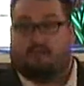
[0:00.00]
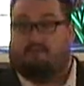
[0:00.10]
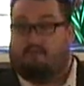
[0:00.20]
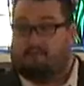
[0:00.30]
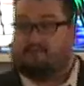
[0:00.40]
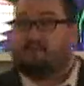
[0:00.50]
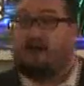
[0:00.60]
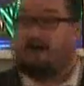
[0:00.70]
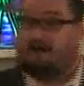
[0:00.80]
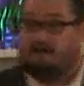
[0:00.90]
believe in the
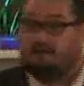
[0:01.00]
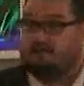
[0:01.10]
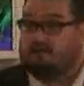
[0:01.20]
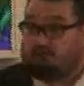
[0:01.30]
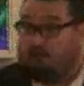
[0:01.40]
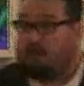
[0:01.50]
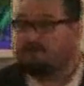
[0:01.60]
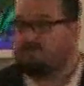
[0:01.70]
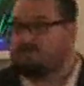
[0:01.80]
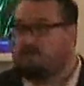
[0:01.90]
Messiah,
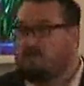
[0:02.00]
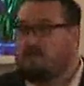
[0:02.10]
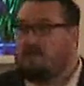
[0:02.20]
Christ,